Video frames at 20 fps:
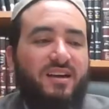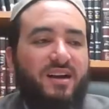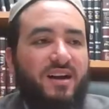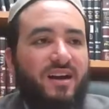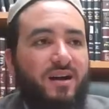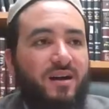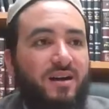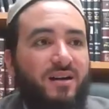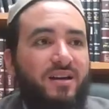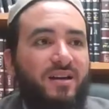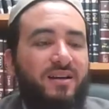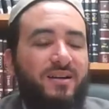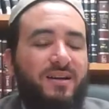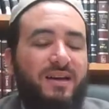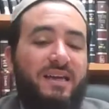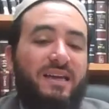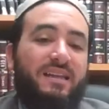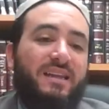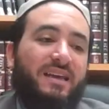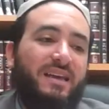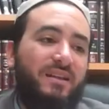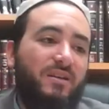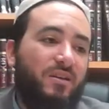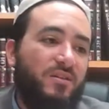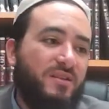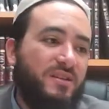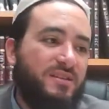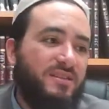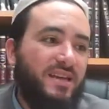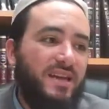And
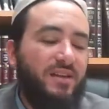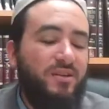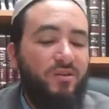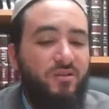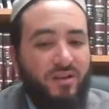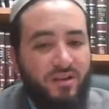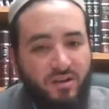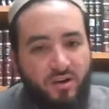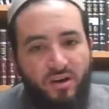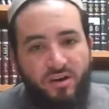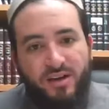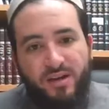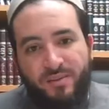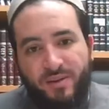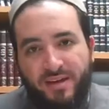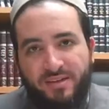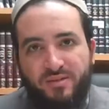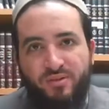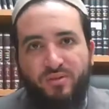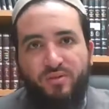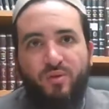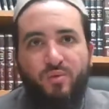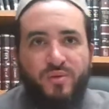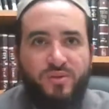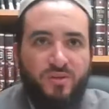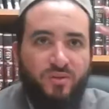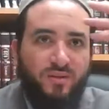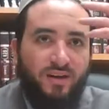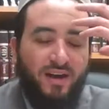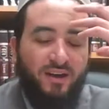others say no, a golem has to do
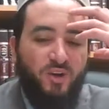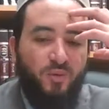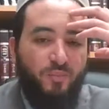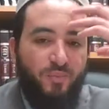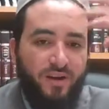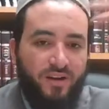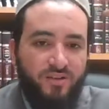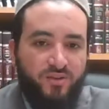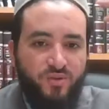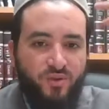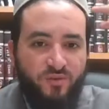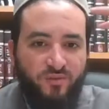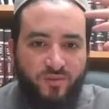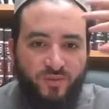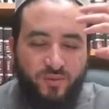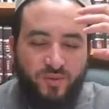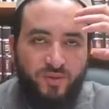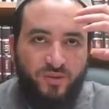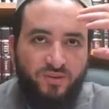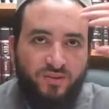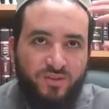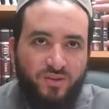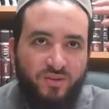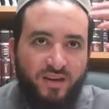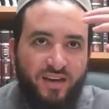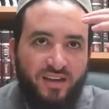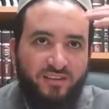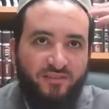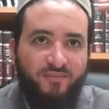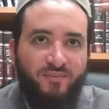with some kind of partzuf, some
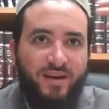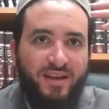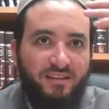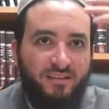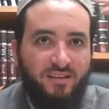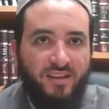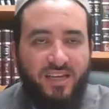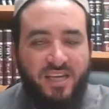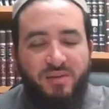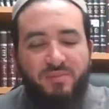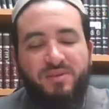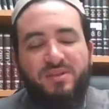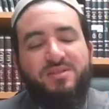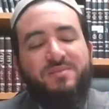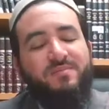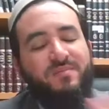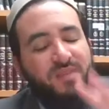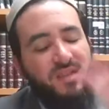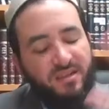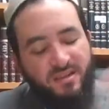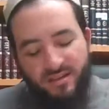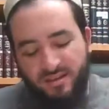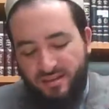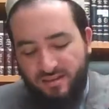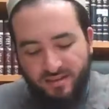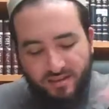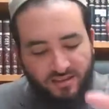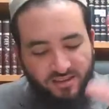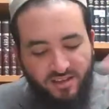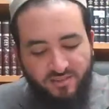kind of mental image.
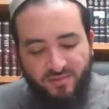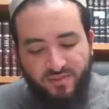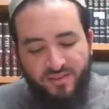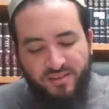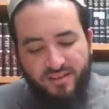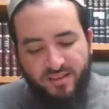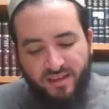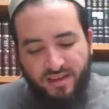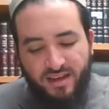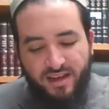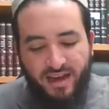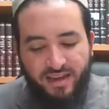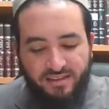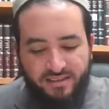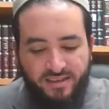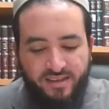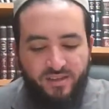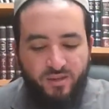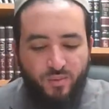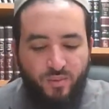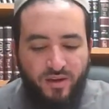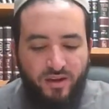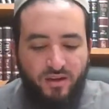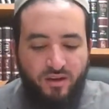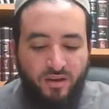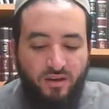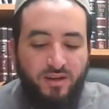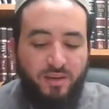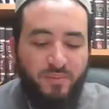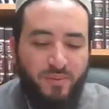There are different ideas of what a
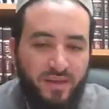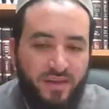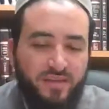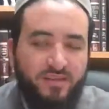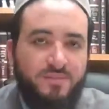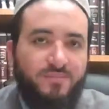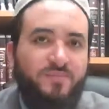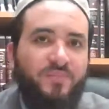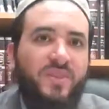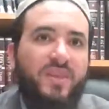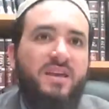golem is.